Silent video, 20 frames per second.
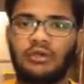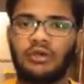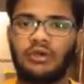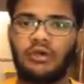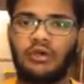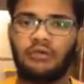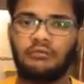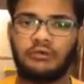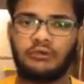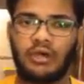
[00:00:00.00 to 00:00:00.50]

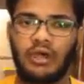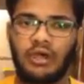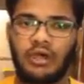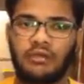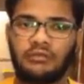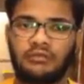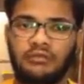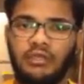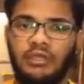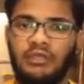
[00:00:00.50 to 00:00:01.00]
of
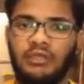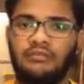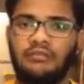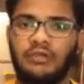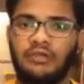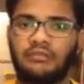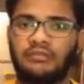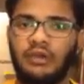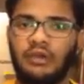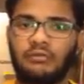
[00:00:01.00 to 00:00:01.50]
cars and
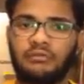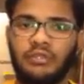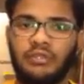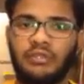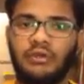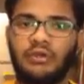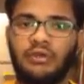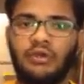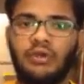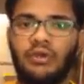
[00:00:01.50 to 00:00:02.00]

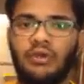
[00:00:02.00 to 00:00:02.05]
6000